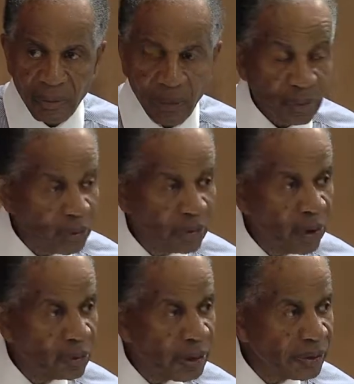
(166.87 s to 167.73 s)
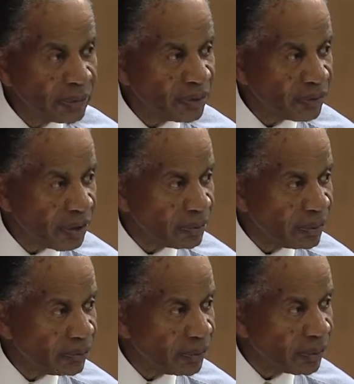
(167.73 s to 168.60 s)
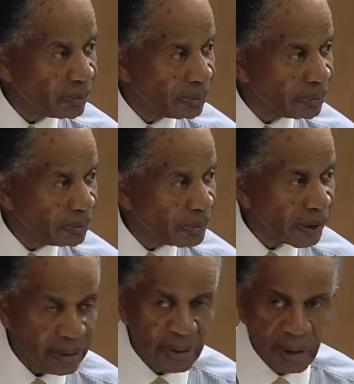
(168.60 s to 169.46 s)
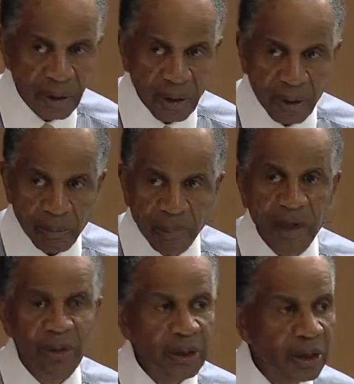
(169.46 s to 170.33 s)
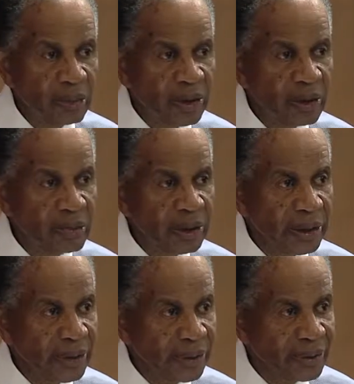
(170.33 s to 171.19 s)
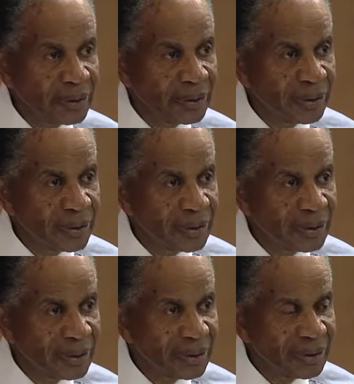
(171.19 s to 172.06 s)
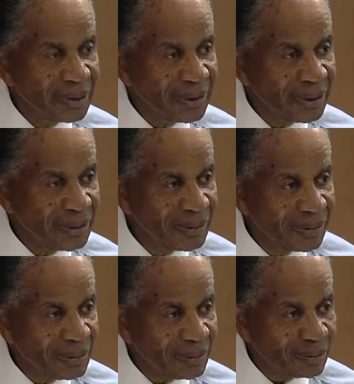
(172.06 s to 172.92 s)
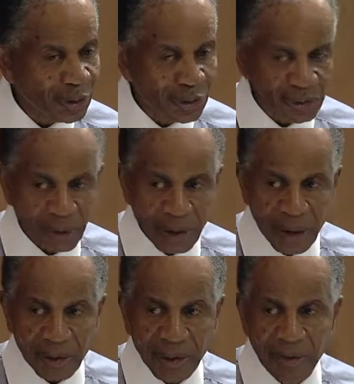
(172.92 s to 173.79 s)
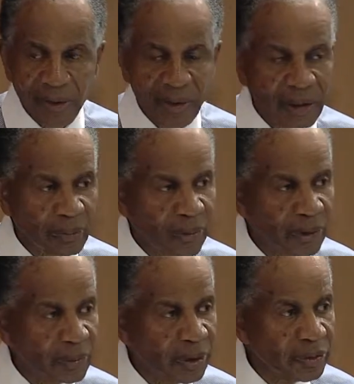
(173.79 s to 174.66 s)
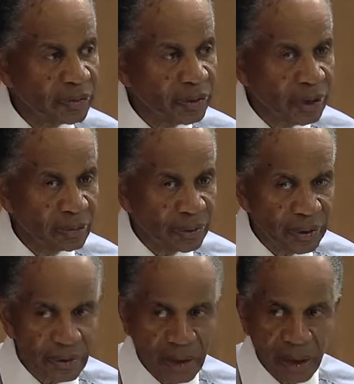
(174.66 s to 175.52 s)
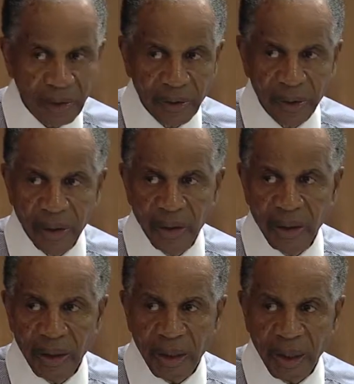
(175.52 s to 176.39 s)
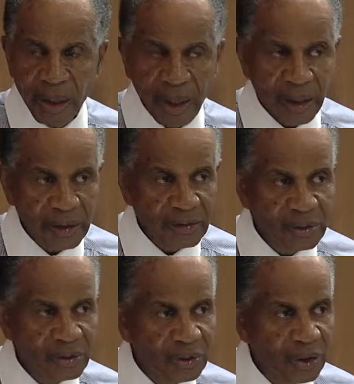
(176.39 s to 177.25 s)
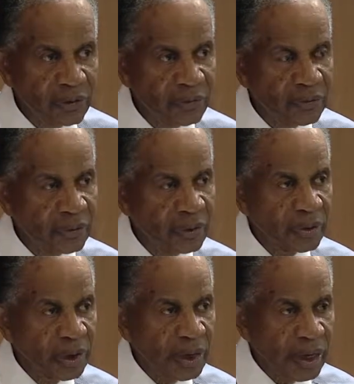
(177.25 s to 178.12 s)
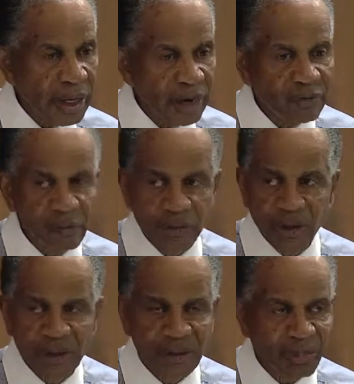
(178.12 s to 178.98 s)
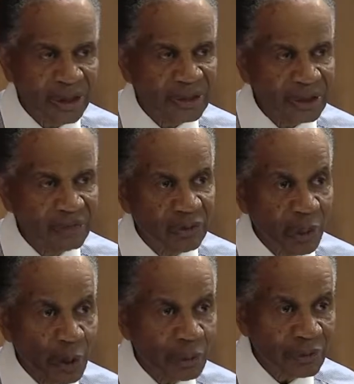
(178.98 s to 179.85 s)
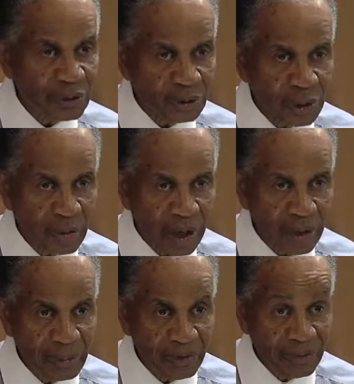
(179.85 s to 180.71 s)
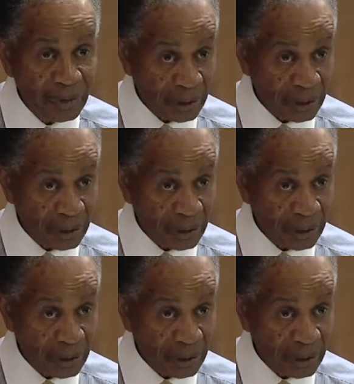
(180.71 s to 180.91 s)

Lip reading: And we've all made that mistake before. But pay me now, pay me later. Okay? Because when you get down to that part where you're trying to pull it together and asking yourself, have you been responsive to all of those requirements